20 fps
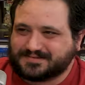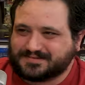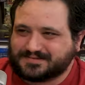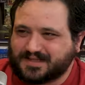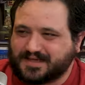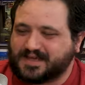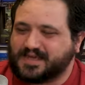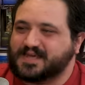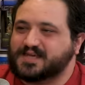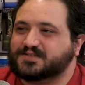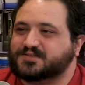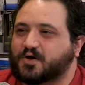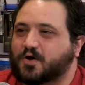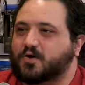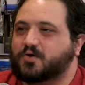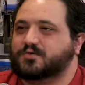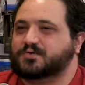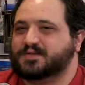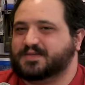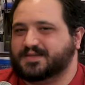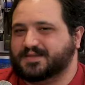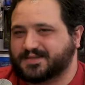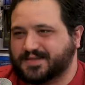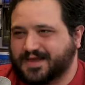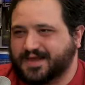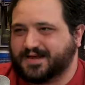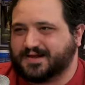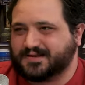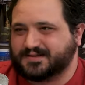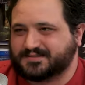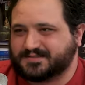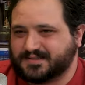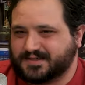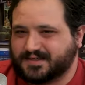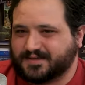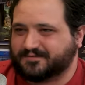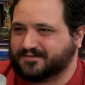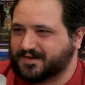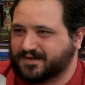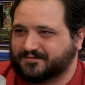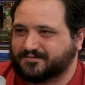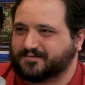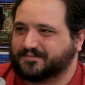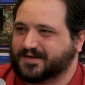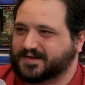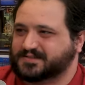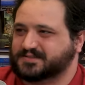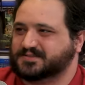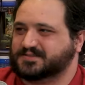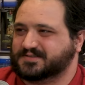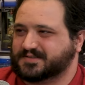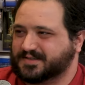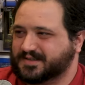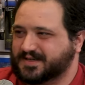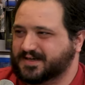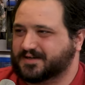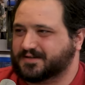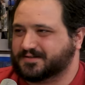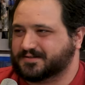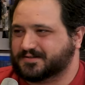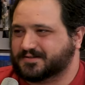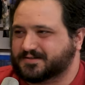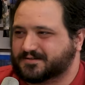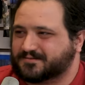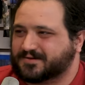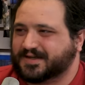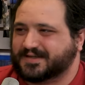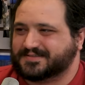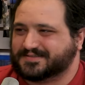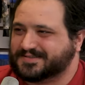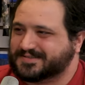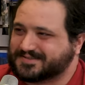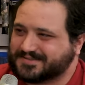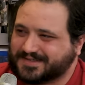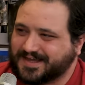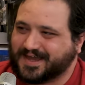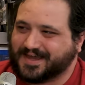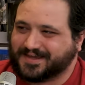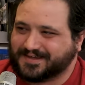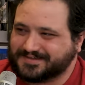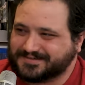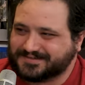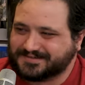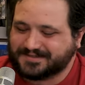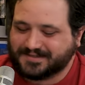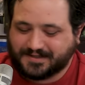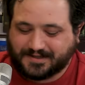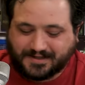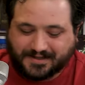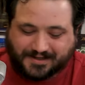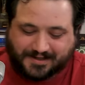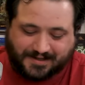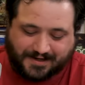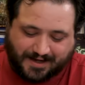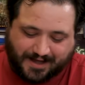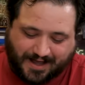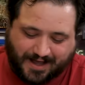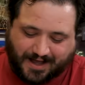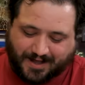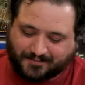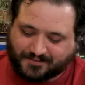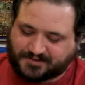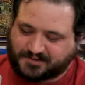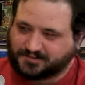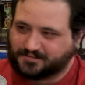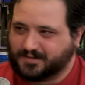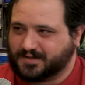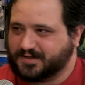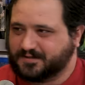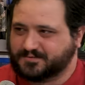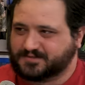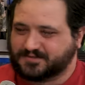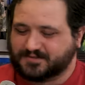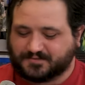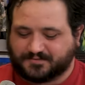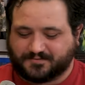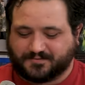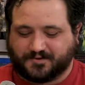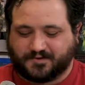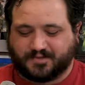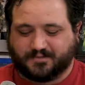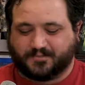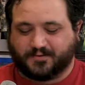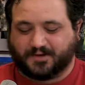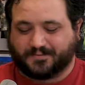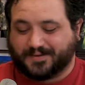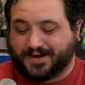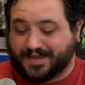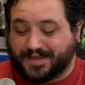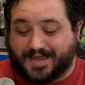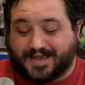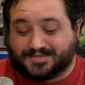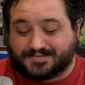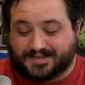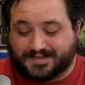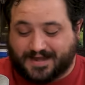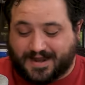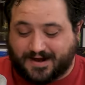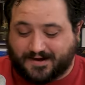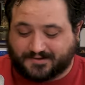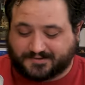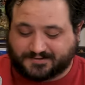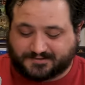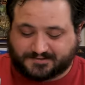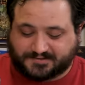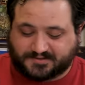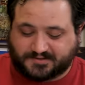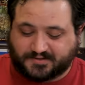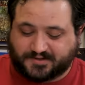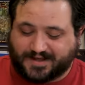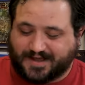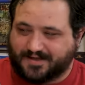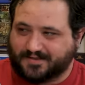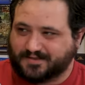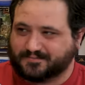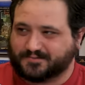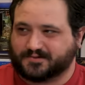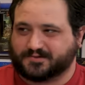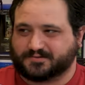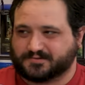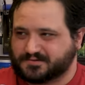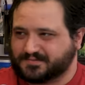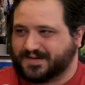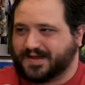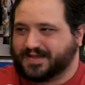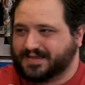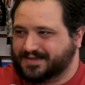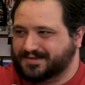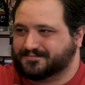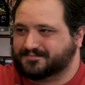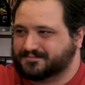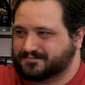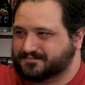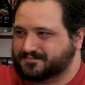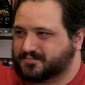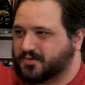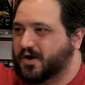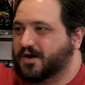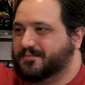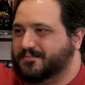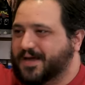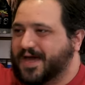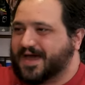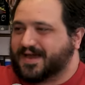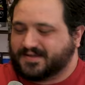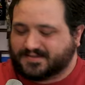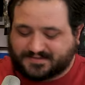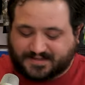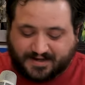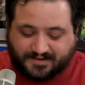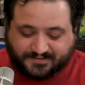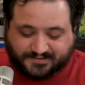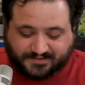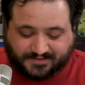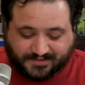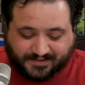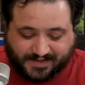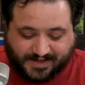like he's only there to give the information to the killer to mm -hmm. raise the stakes, uh, which is what he was used for in the book. But I guess the character stood out in the book, which is why he brought him yeah. back in Silence of the